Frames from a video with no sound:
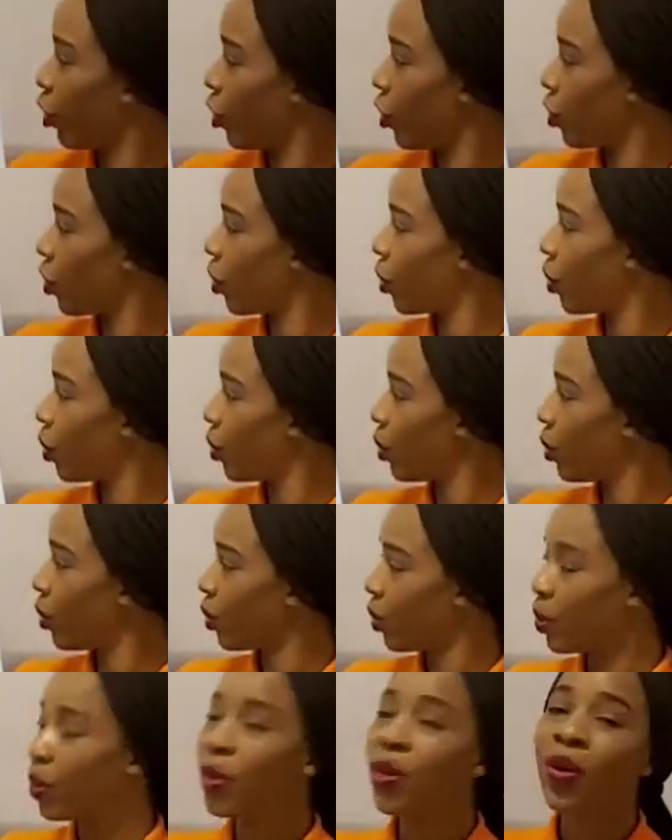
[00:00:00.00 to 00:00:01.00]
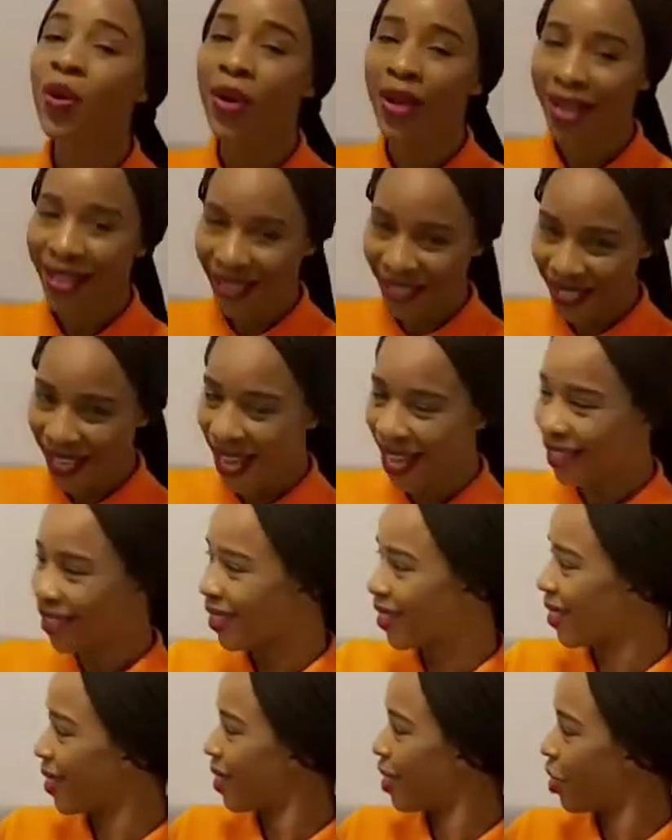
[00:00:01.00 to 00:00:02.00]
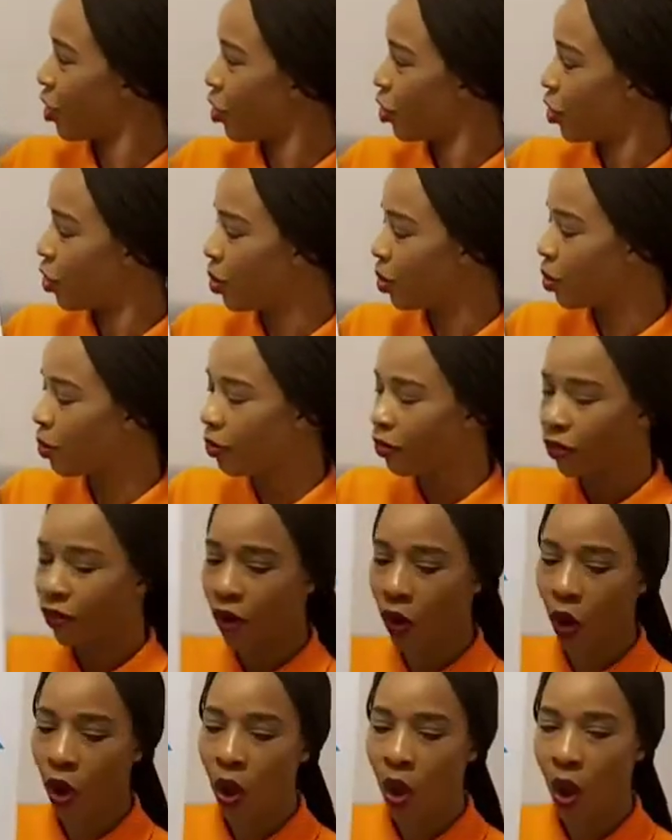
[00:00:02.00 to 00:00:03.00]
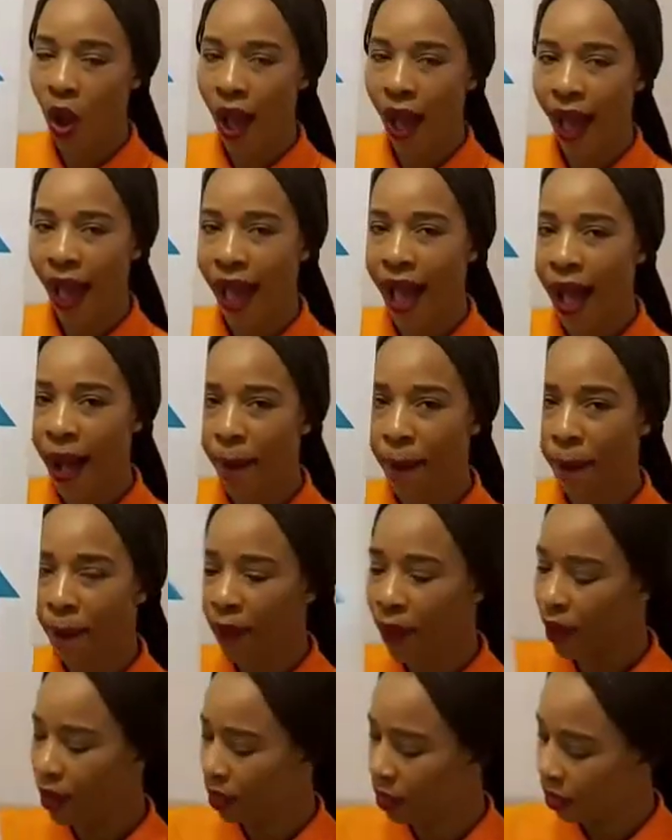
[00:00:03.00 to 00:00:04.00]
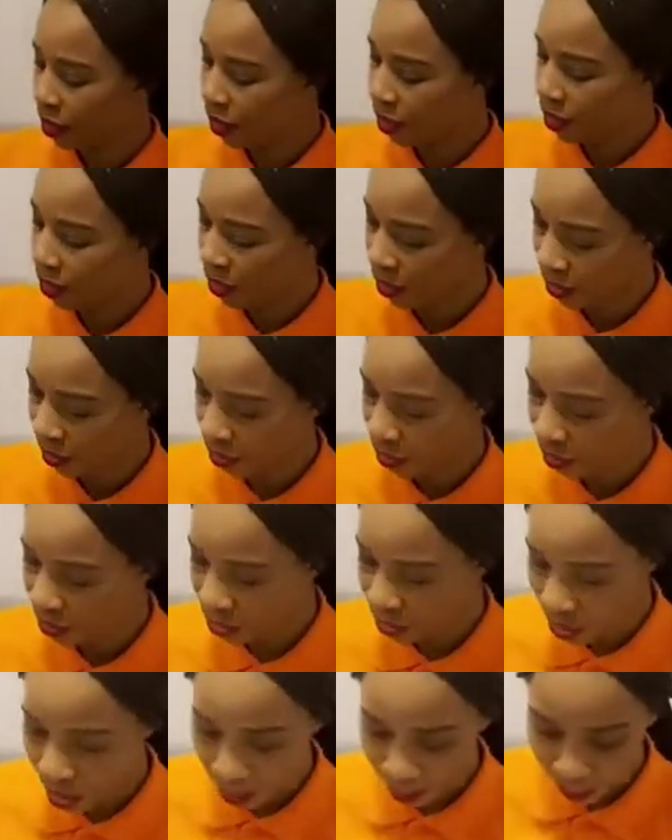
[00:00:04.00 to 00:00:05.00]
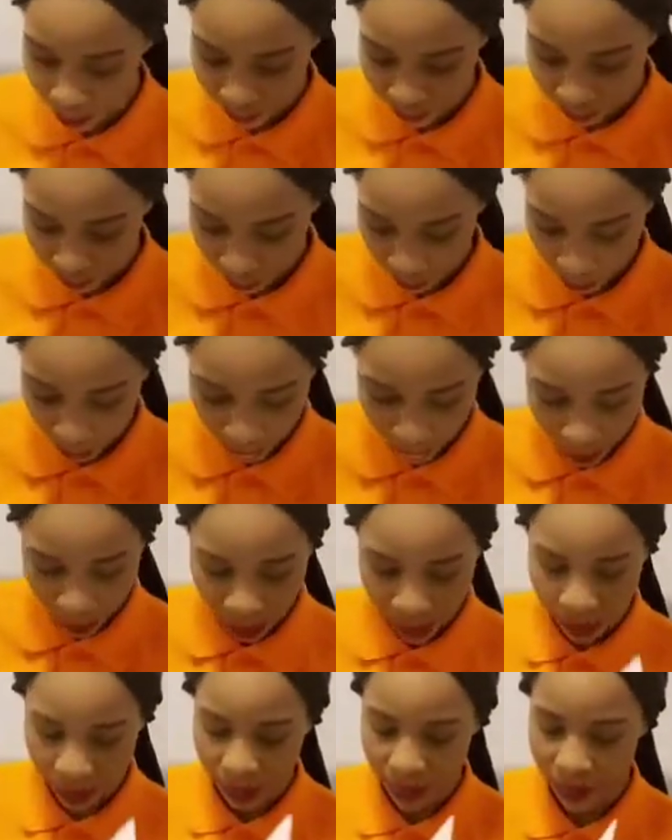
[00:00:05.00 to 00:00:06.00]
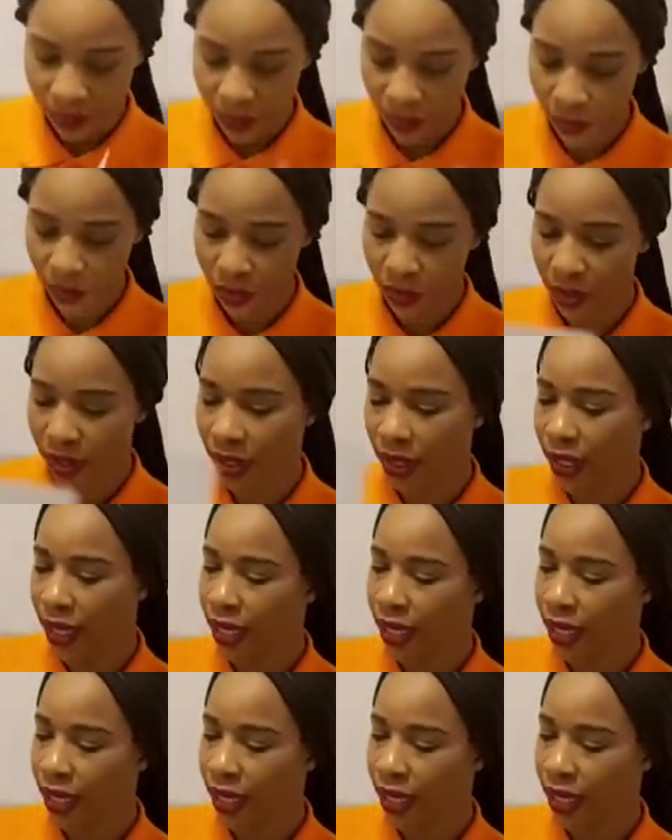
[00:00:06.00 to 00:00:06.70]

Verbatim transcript: U. Yes. U for up. Good job. Let's go to the